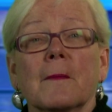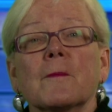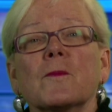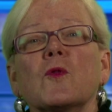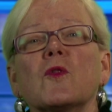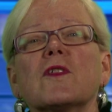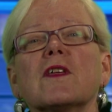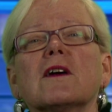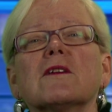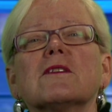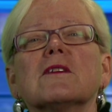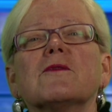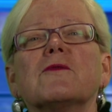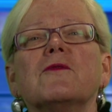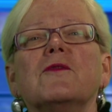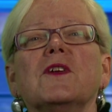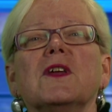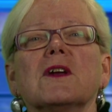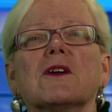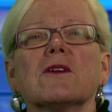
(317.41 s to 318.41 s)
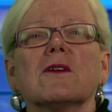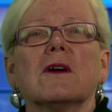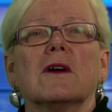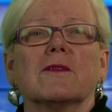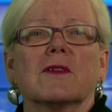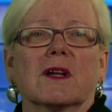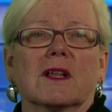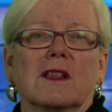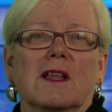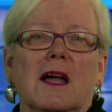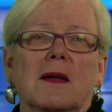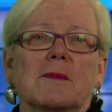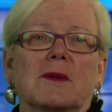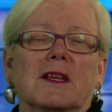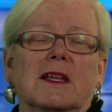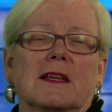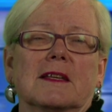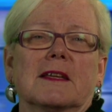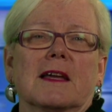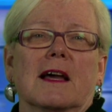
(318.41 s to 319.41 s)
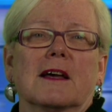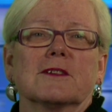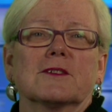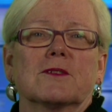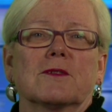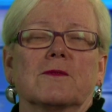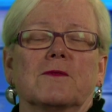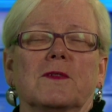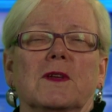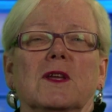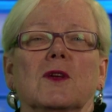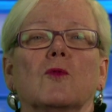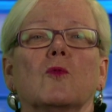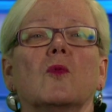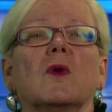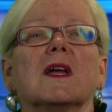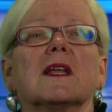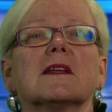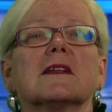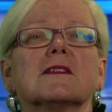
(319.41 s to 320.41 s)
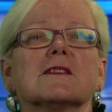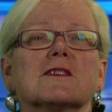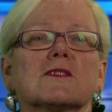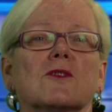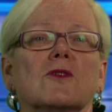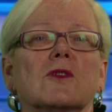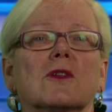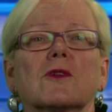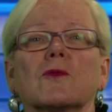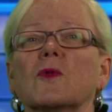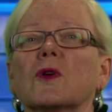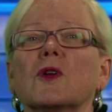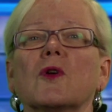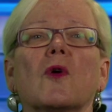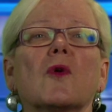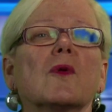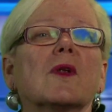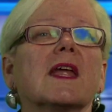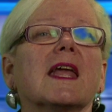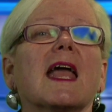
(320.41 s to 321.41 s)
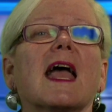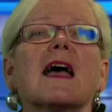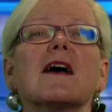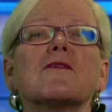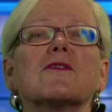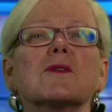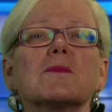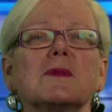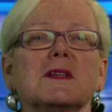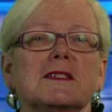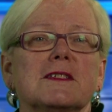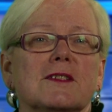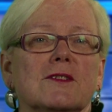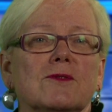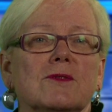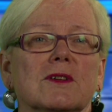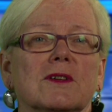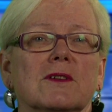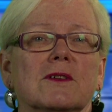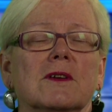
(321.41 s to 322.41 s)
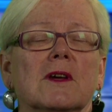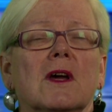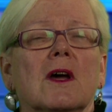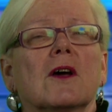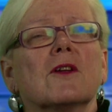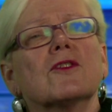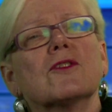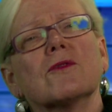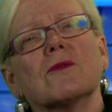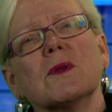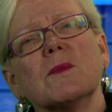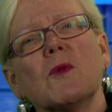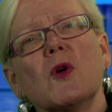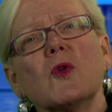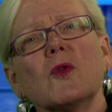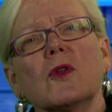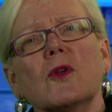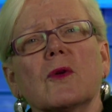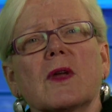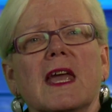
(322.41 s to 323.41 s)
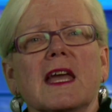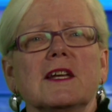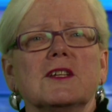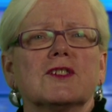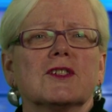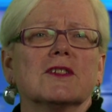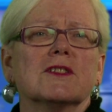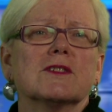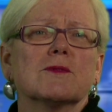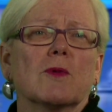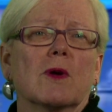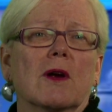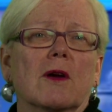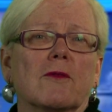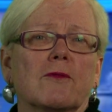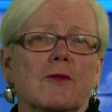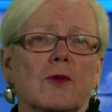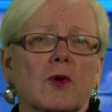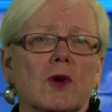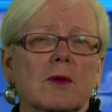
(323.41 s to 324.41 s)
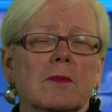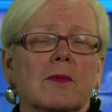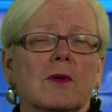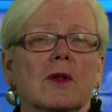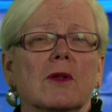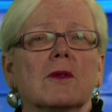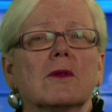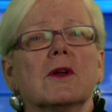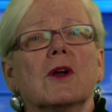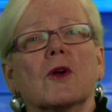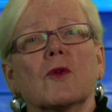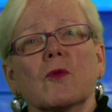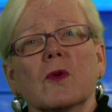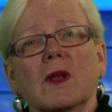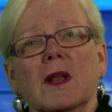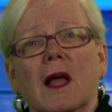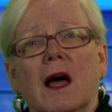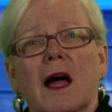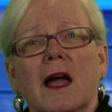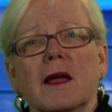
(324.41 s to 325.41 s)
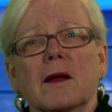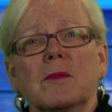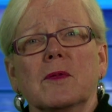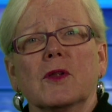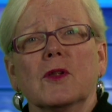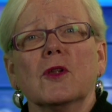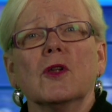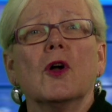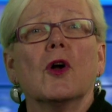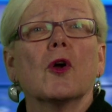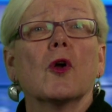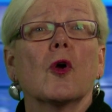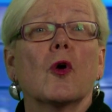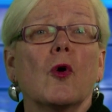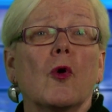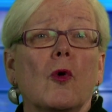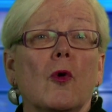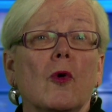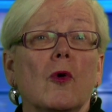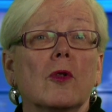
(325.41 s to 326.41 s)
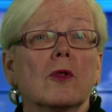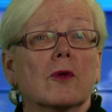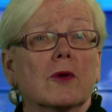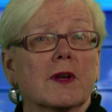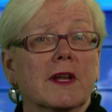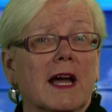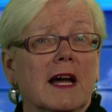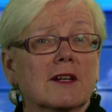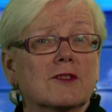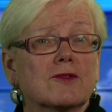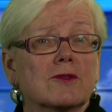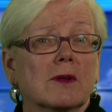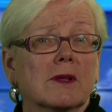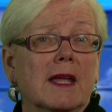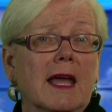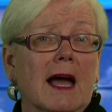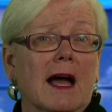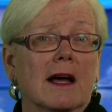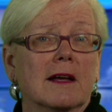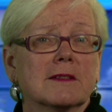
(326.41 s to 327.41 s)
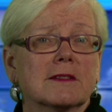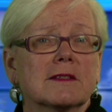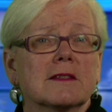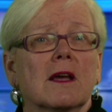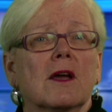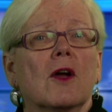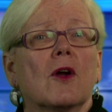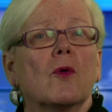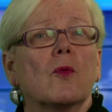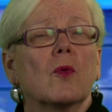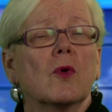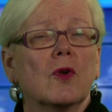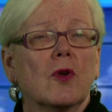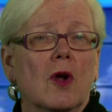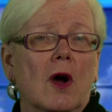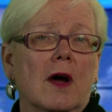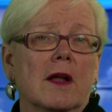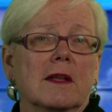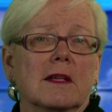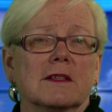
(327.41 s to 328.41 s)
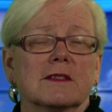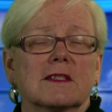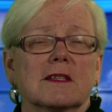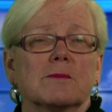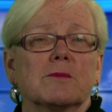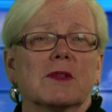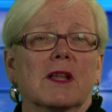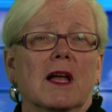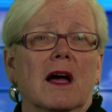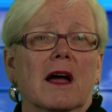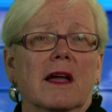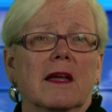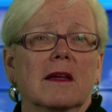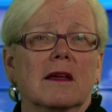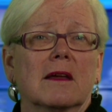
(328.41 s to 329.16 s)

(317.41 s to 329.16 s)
Without the fear of a climate catastrophe, wind and solar would only ever be suited to remote locations where affordable, reliable coal or natural gas were not in supply.